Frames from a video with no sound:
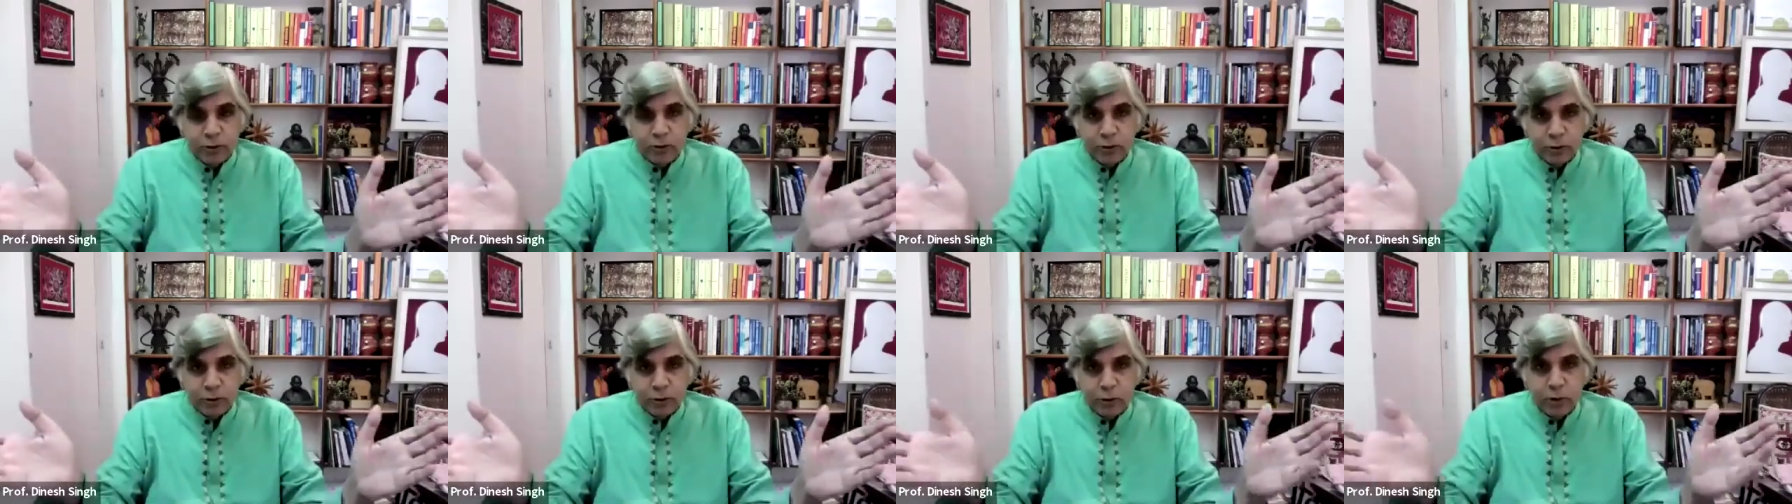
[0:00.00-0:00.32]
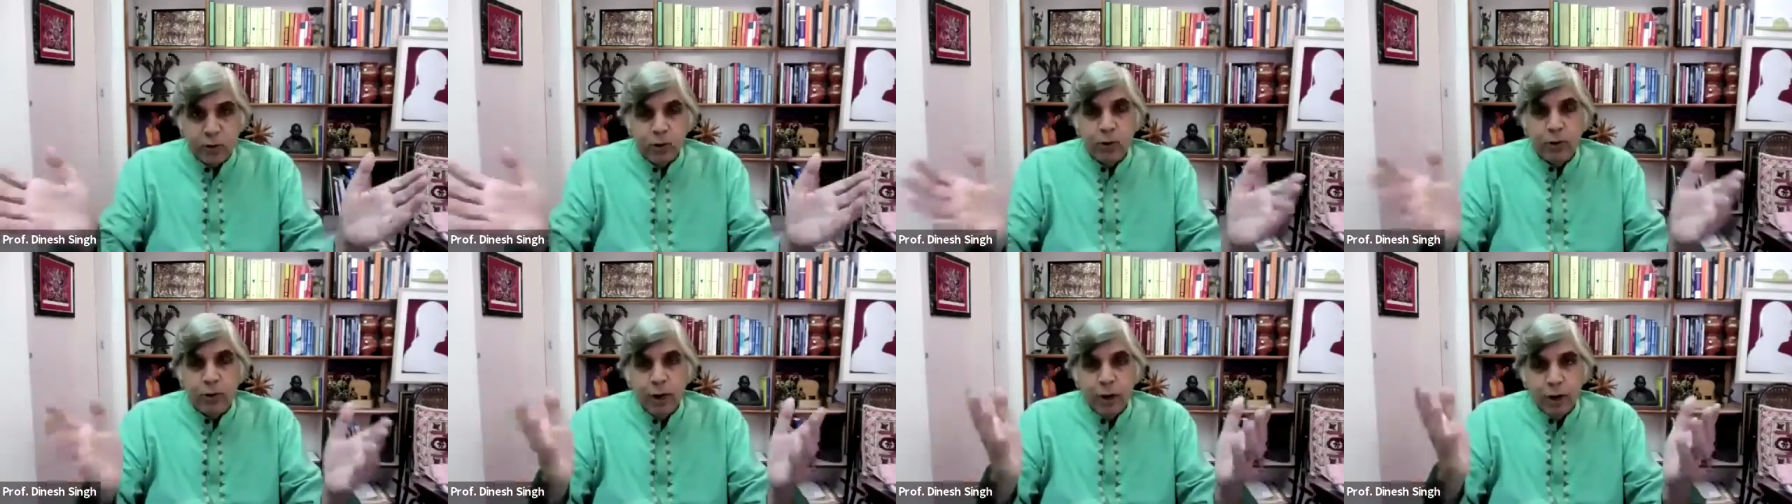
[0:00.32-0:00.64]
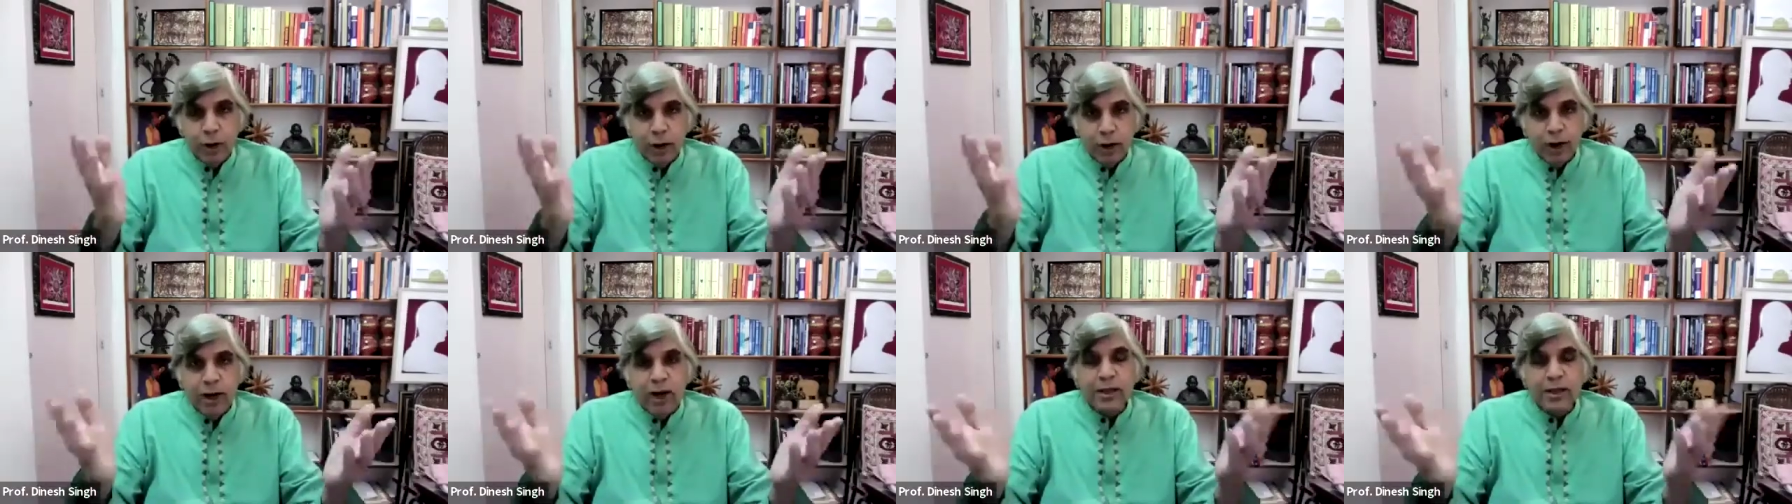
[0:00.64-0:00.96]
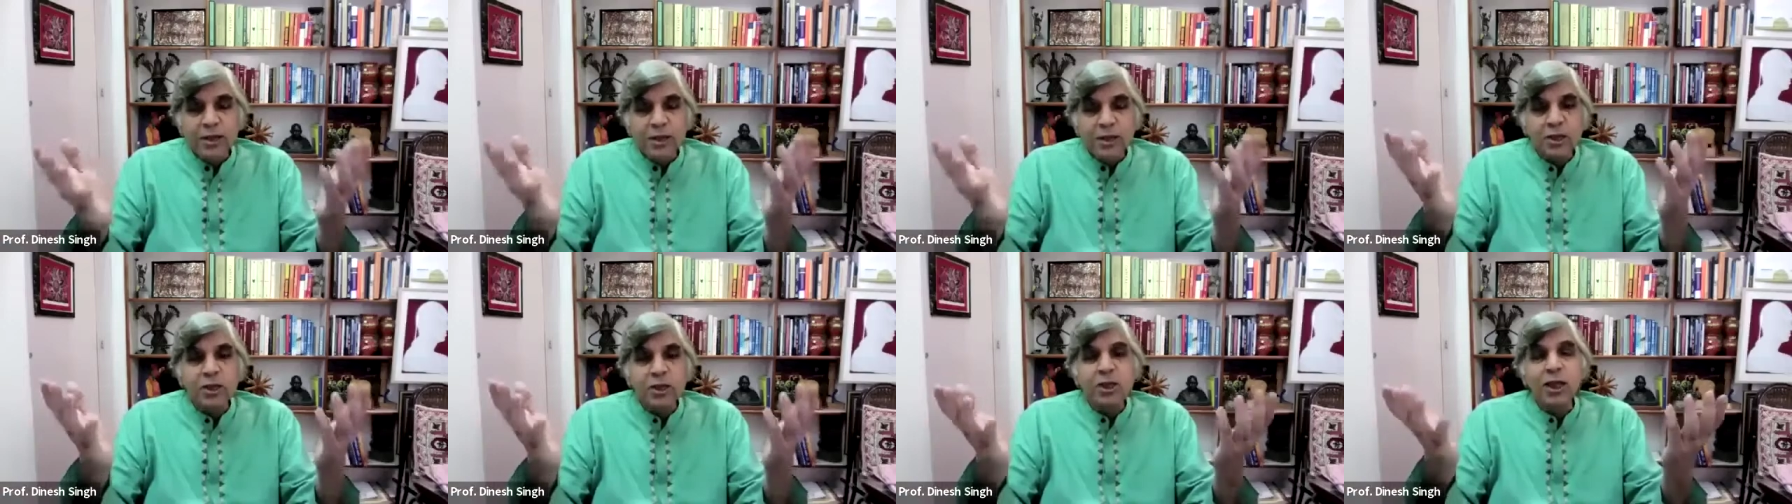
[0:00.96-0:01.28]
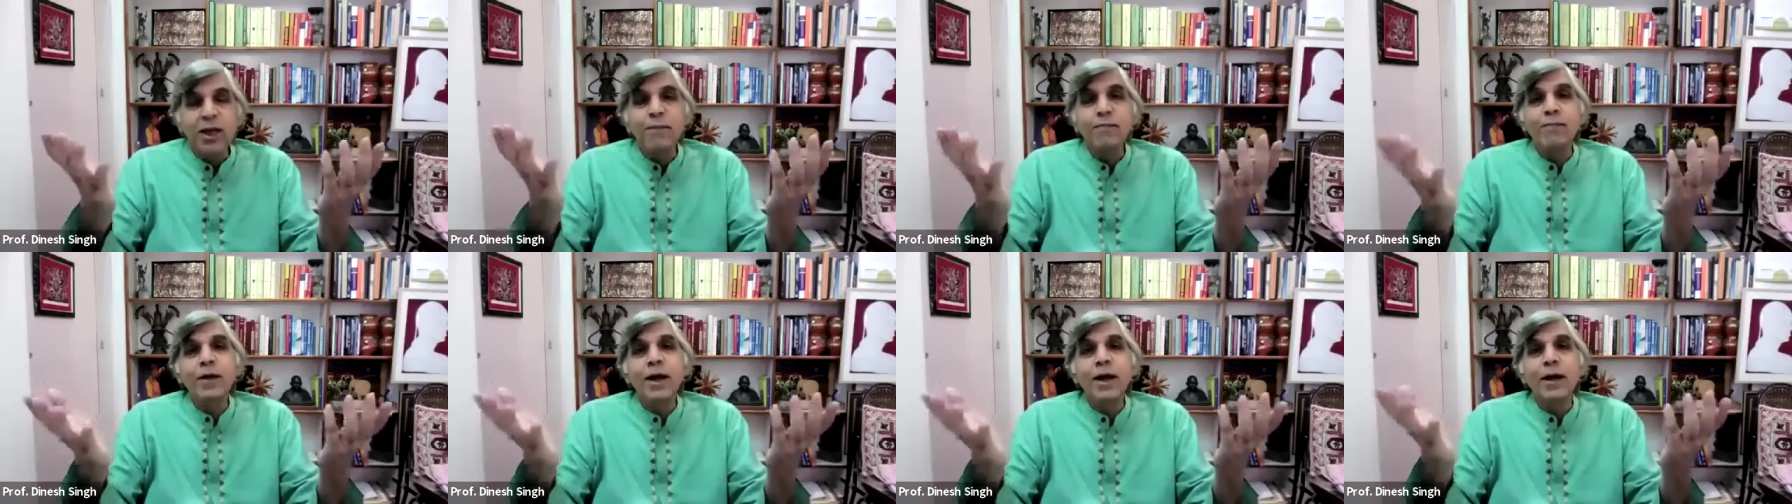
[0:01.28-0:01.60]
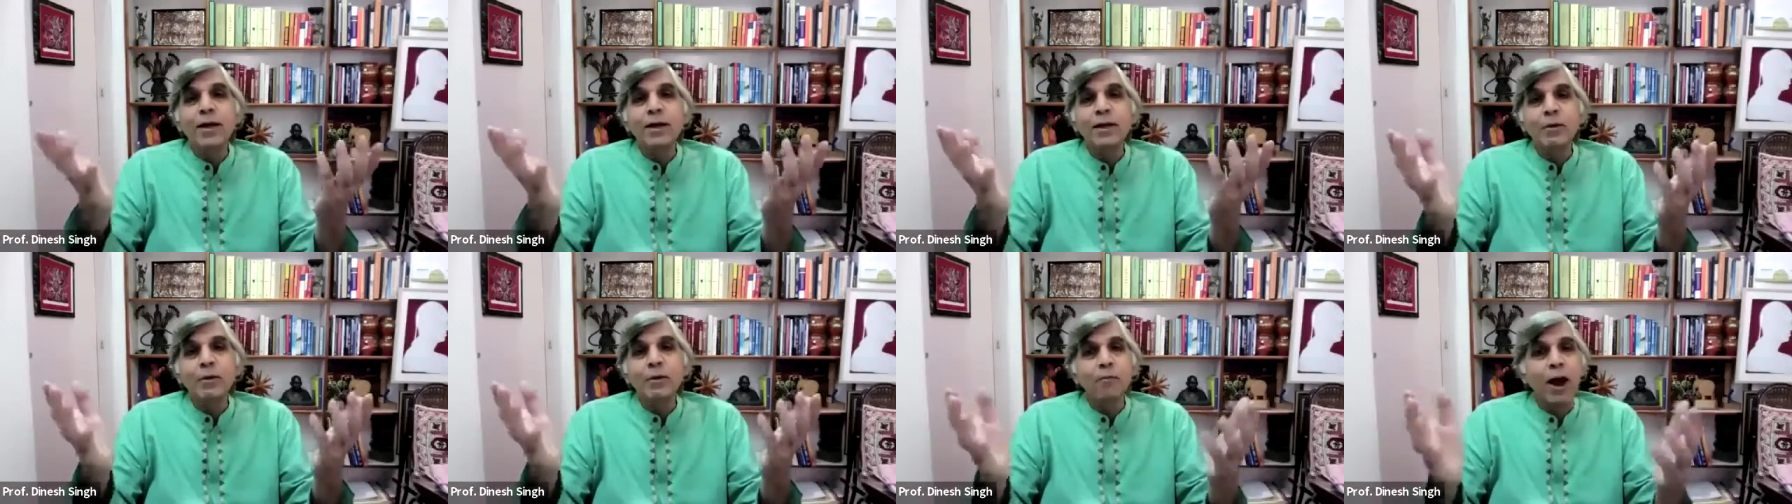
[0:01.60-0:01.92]
So let's just keep
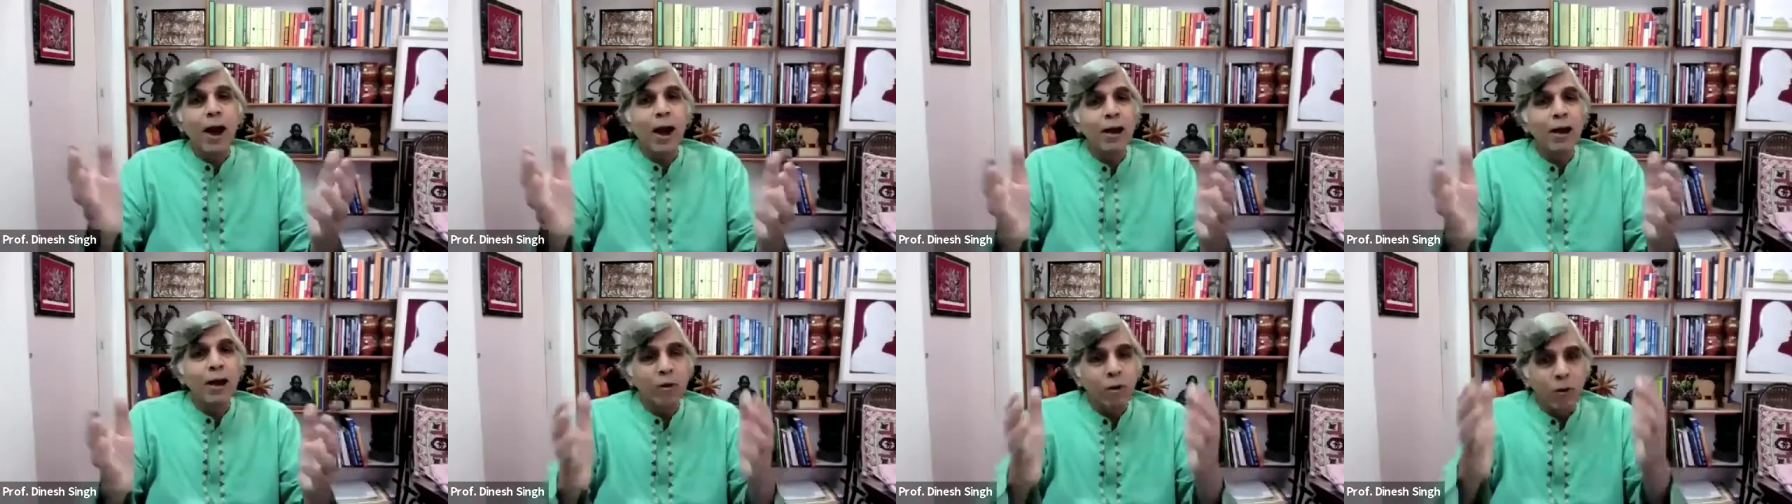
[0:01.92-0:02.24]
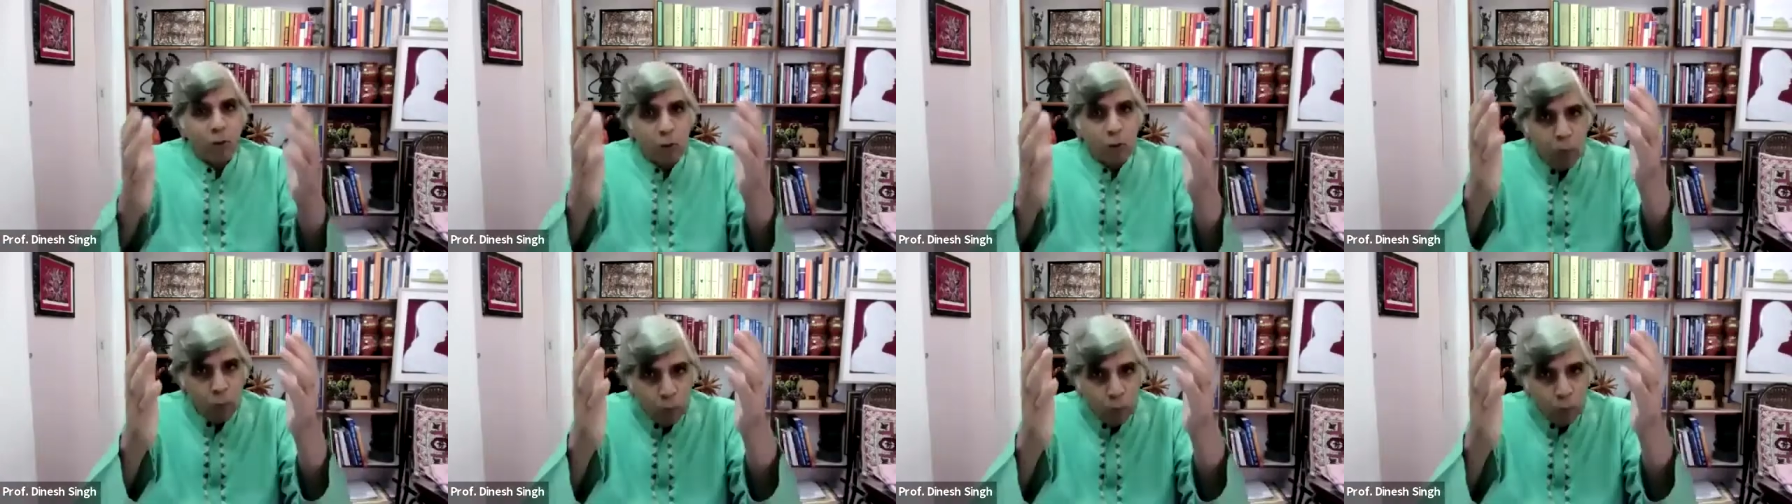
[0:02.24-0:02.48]
that in mind.